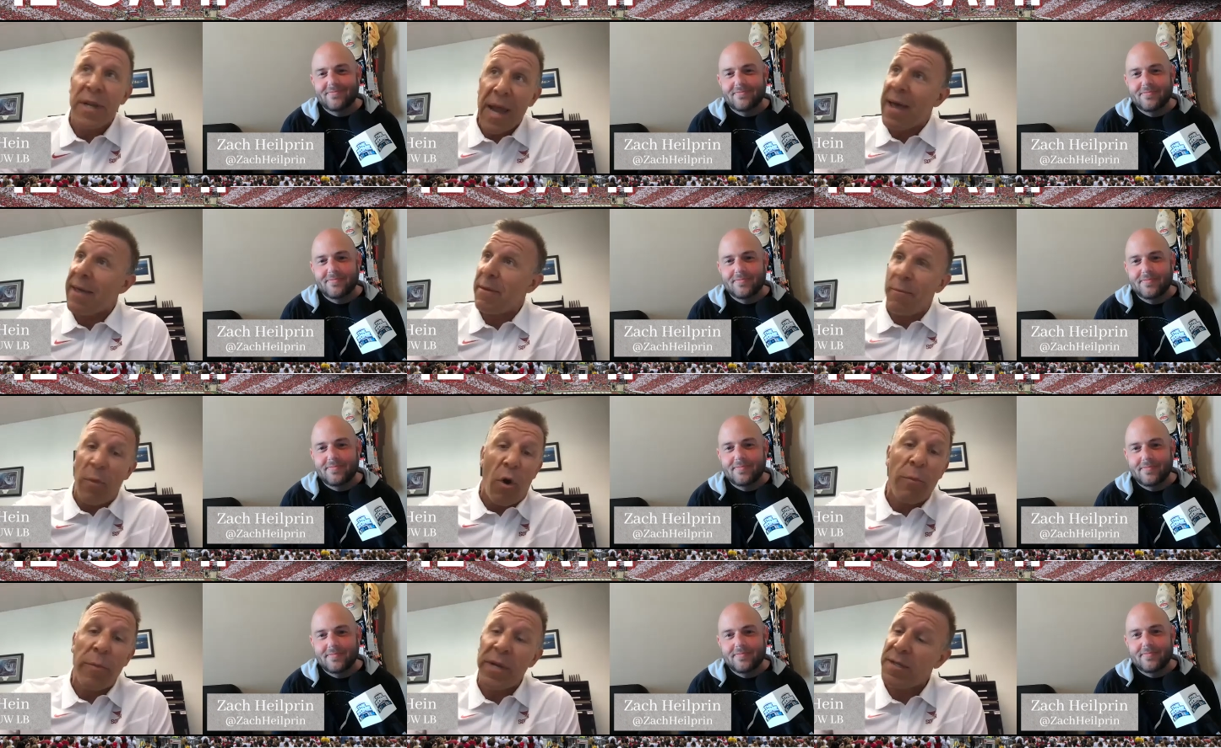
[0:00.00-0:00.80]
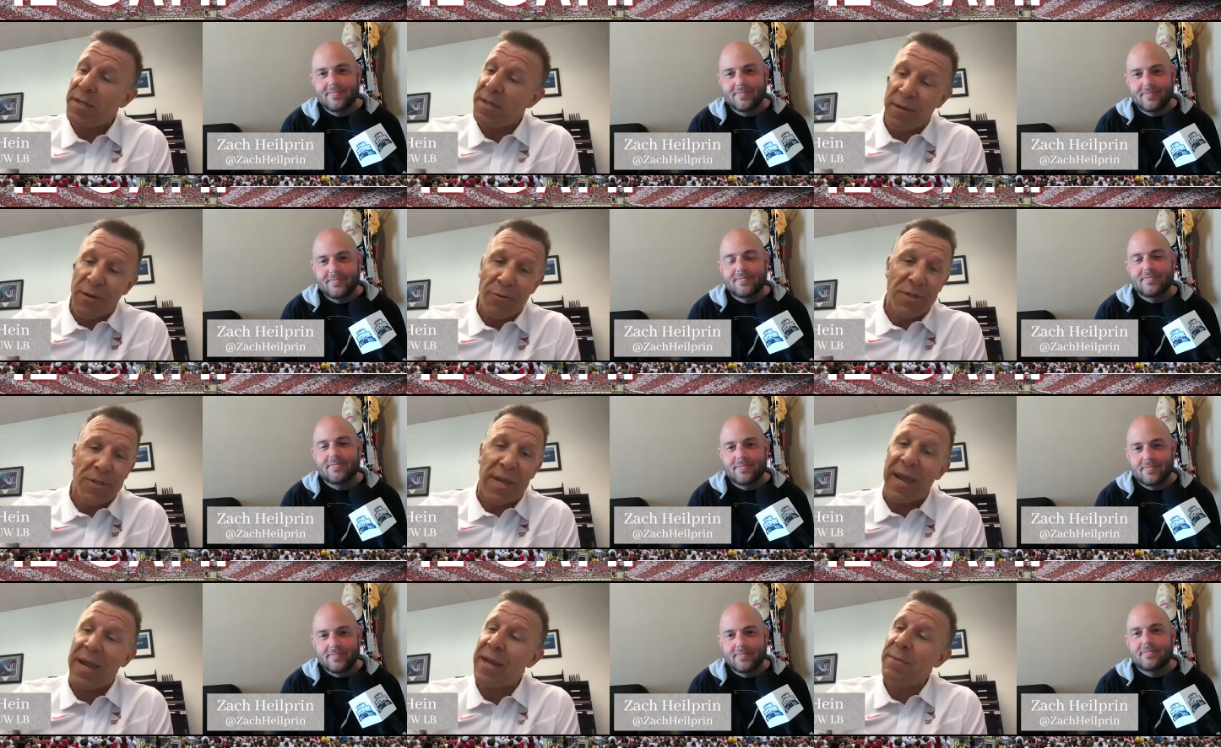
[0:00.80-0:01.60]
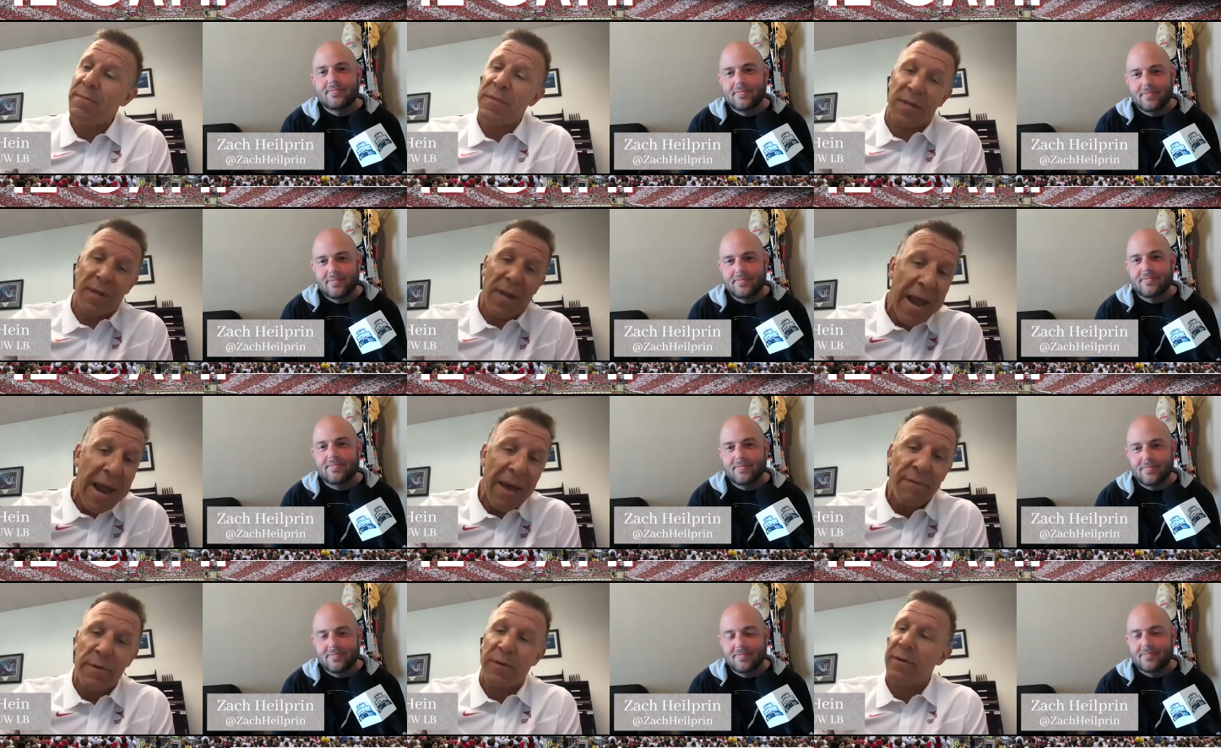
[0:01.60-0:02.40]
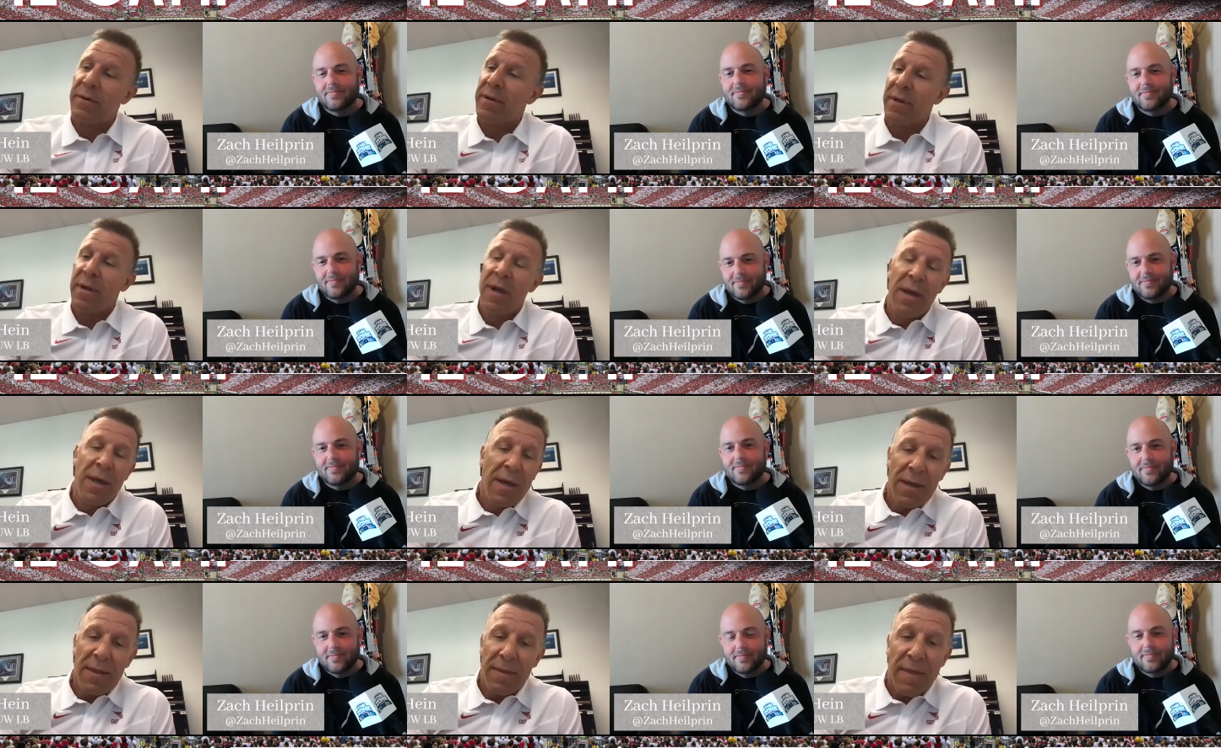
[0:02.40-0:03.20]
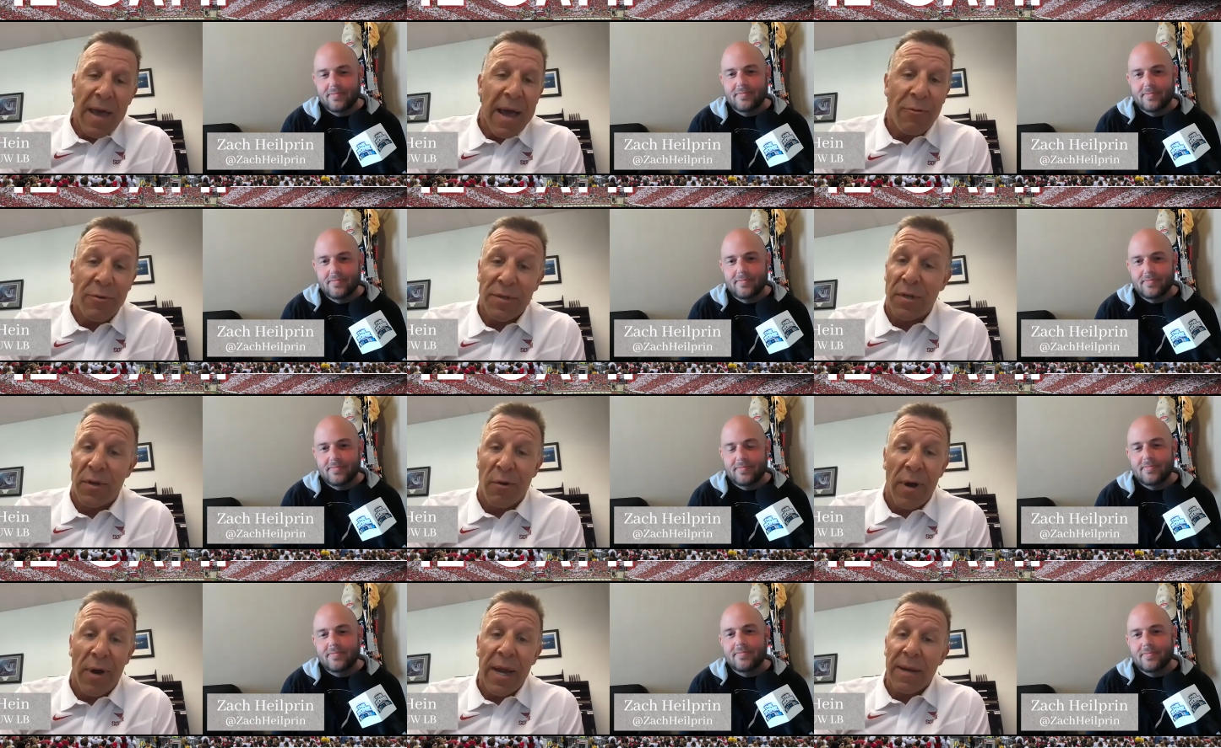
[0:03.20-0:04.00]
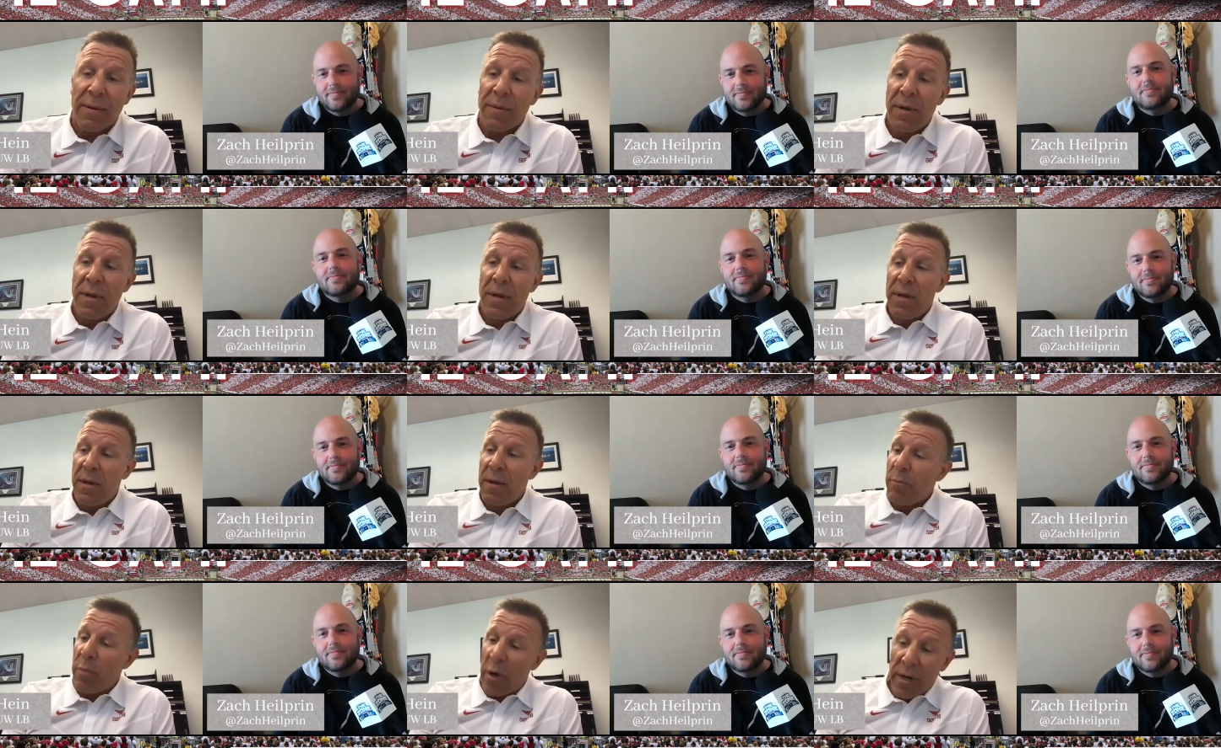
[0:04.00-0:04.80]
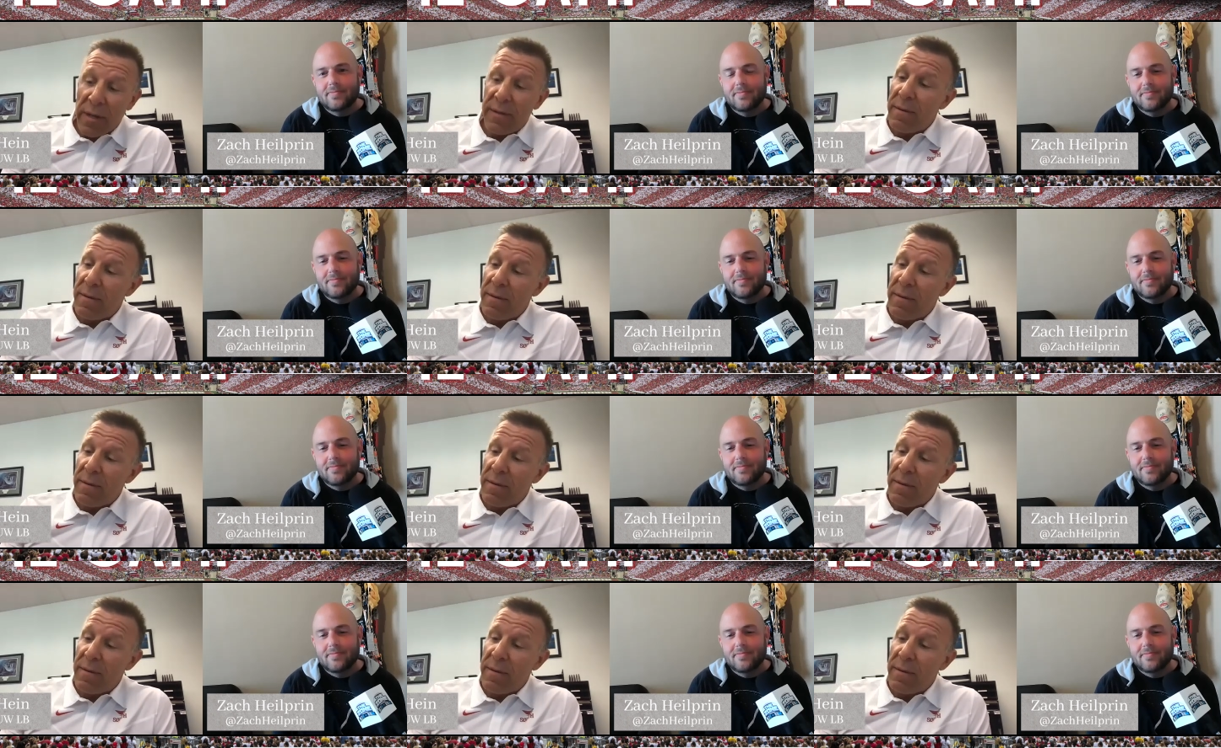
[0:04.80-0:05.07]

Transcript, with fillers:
Speaker 1: Yeah, the moments and those games and after and that was great, but